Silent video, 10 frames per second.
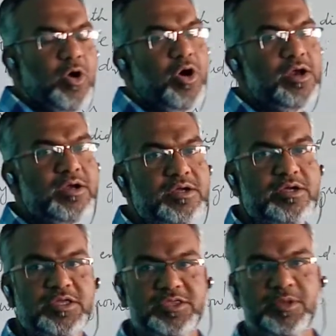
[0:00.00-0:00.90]

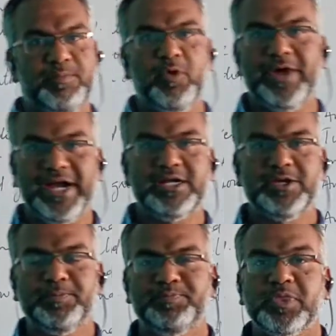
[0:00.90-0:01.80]
or the
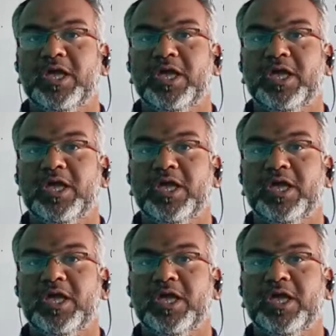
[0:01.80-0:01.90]
poet